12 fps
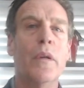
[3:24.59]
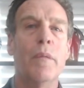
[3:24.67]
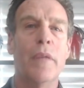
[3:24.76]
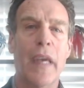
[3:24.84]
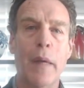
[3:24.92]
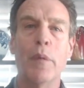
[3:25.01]

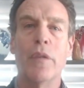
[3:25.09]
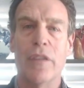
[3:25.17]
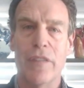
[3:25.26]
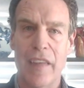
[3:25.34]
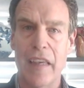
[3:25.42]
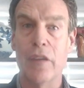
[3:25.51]
be able to
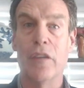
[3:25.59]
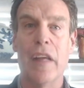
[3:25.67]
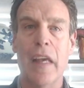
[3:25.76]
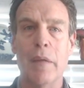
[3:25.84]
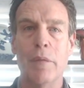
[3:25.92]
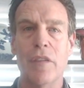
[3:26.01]
say your
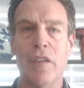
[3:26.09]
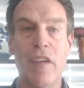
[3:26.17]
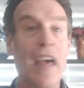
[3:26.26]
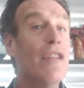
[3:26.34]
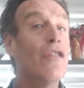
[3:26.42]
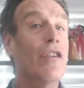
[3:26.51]
names
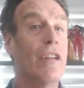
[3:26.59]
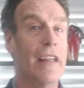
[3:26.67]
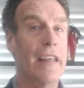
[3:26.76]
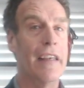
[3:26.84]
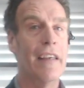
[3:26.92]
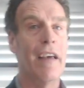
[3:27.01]

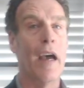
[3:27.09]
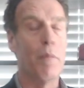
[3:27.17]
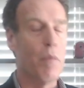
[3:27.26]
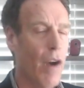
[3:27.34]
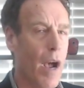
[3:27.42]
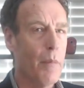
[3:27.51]
eventually, I
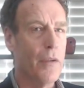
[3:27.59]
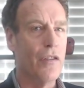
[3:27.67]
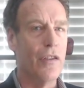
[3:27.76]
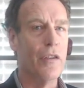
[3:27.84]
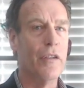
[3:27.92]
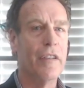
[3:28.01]
promise you.